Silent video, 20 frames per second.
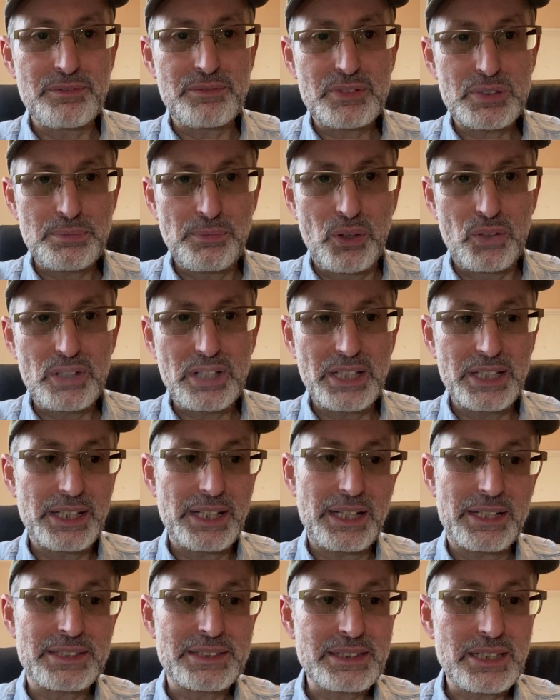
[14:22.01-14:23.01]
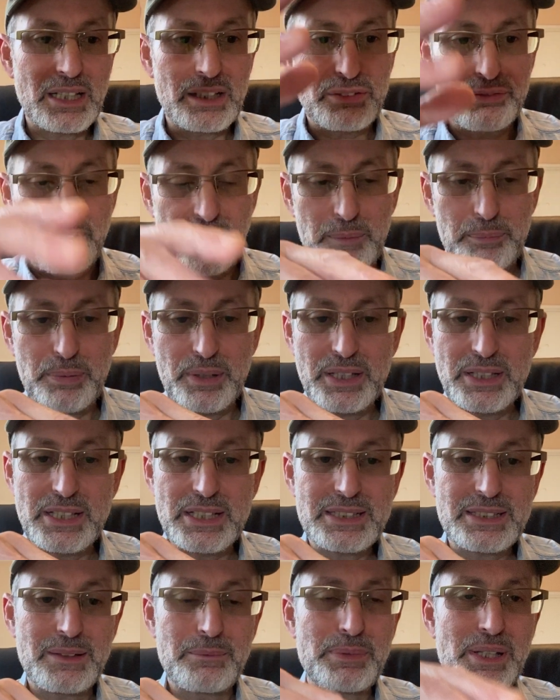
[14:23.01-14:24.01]
smoking and start vaping.
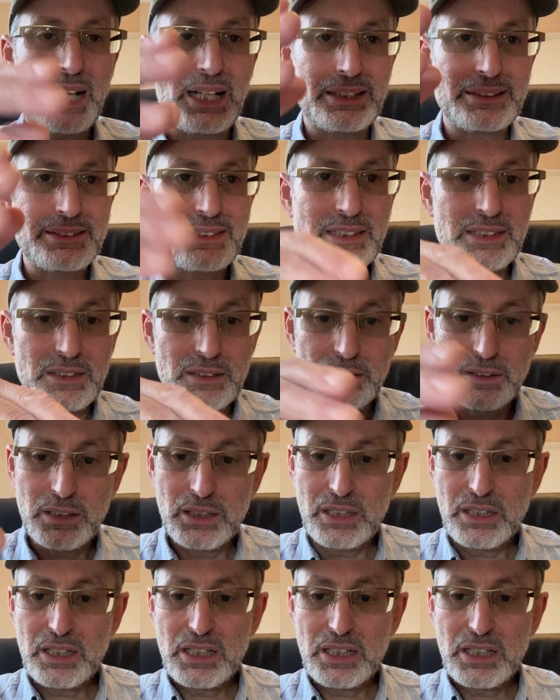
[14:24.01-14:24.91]
This could be ideal.